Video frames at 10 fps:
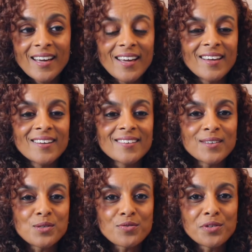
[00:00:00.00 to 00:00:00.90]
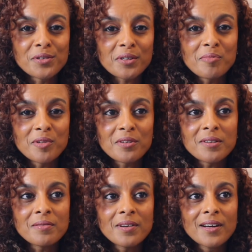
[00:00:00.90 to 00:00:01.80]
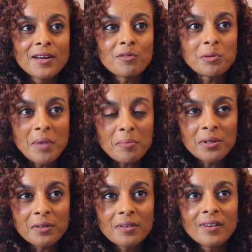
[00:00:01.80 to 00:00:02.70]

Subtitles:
And those of you in the community remember